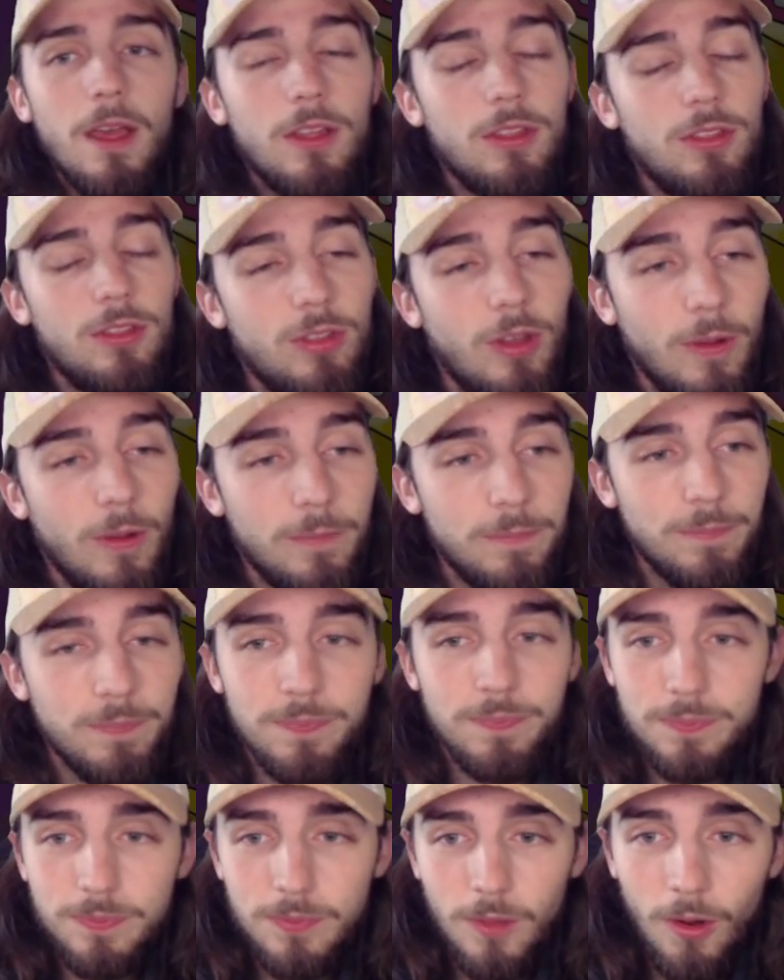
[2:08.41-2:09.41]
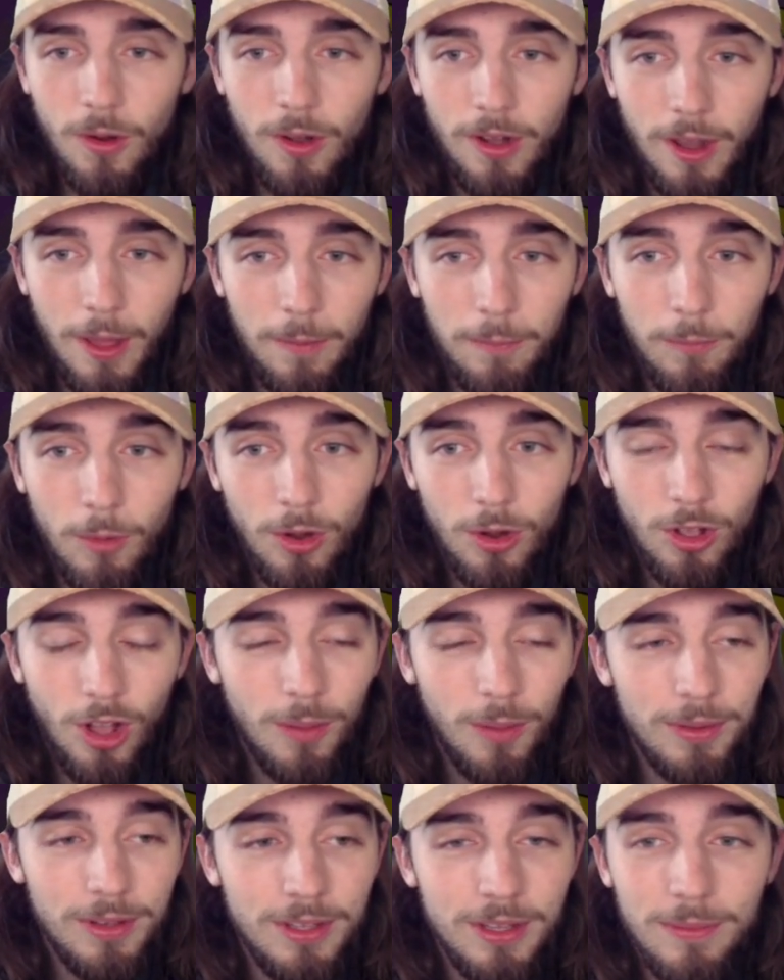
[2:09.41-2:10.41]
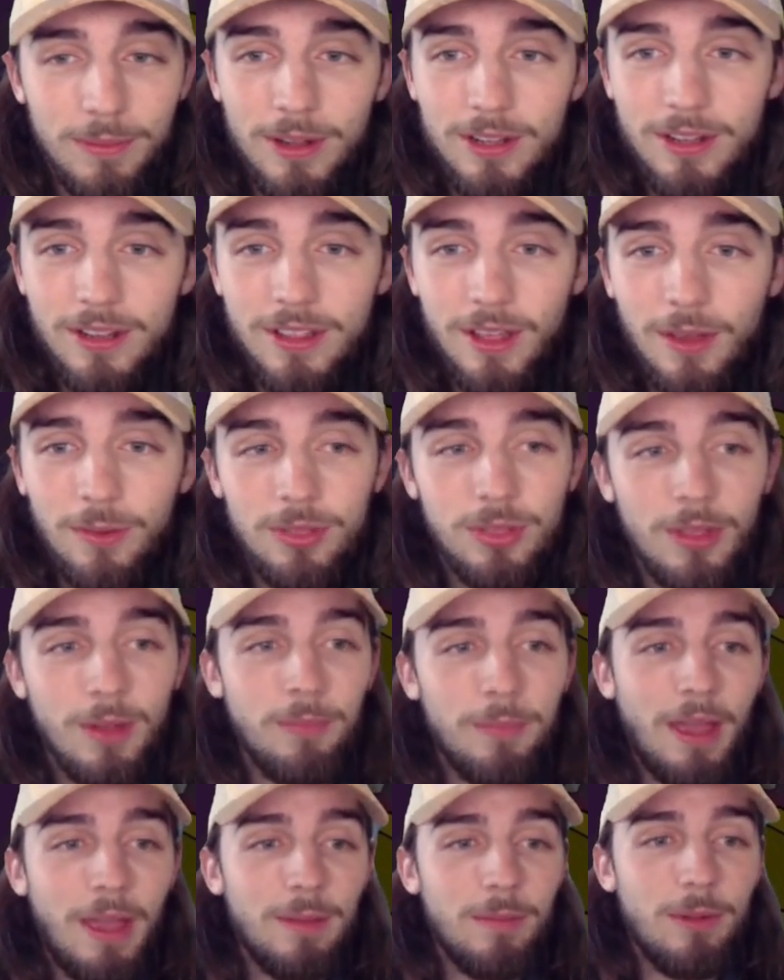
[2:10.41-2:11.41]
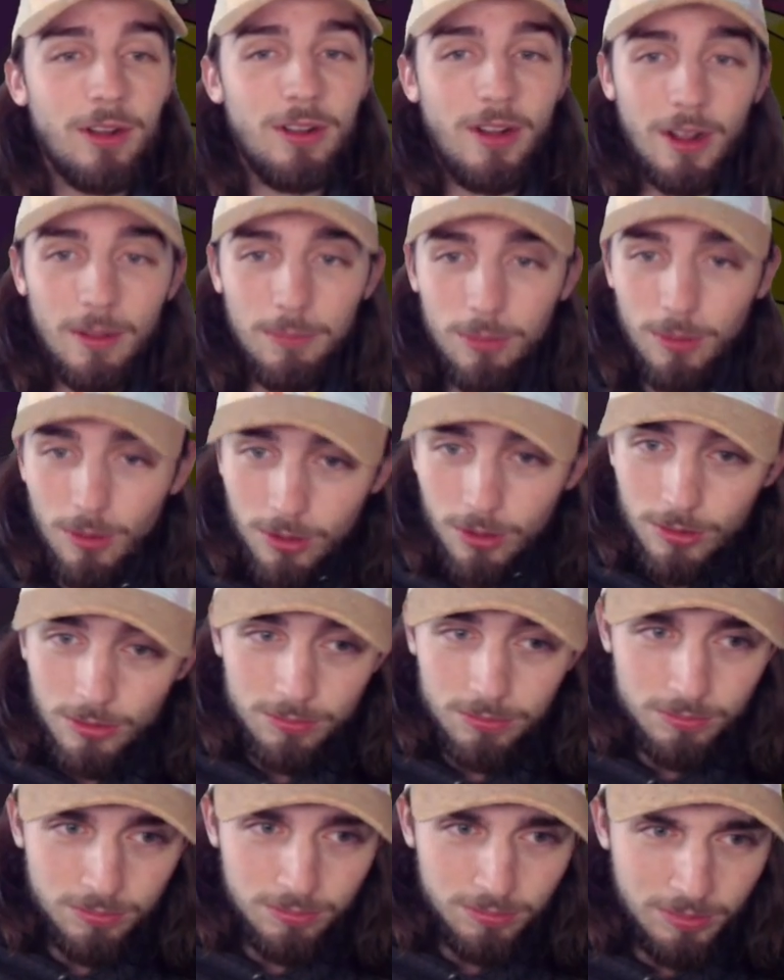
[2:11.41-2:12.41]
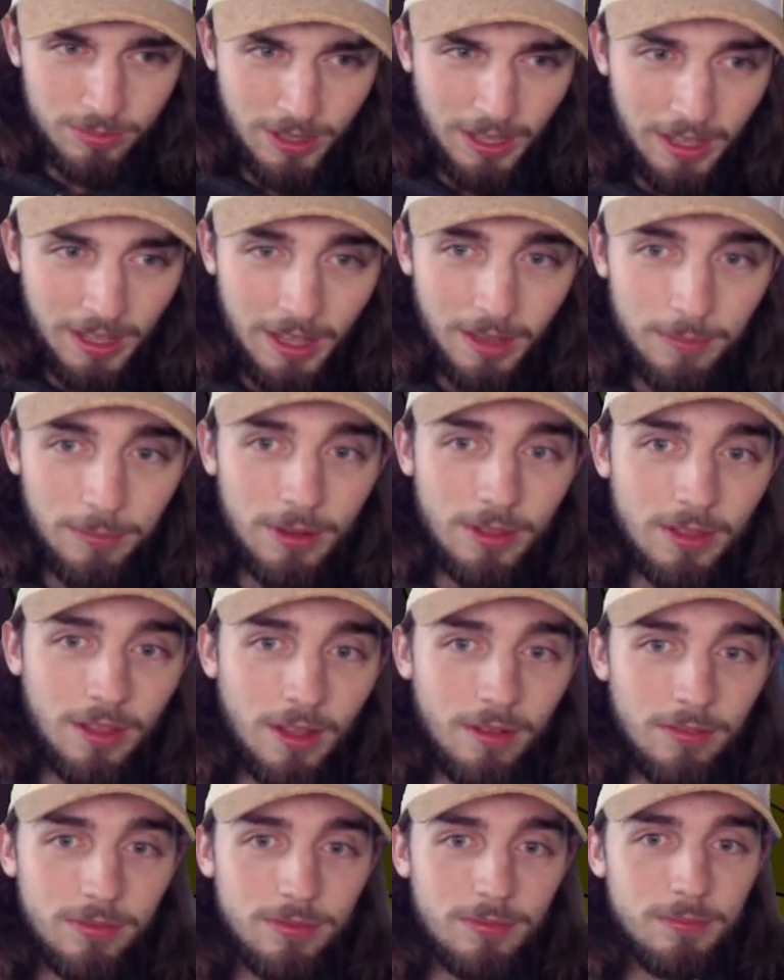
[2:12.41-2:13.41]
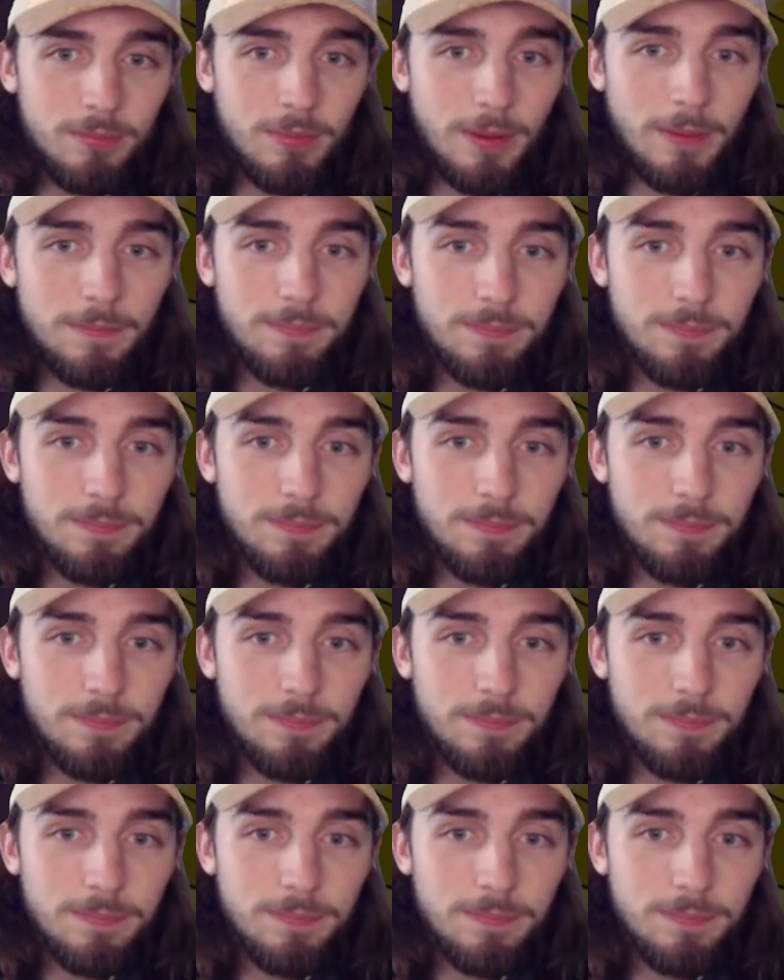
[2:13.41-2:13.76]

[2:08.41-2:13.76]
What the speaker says: So, on that more common team, I should say, with the Magmar, Dragapult, King Gambit stuff. But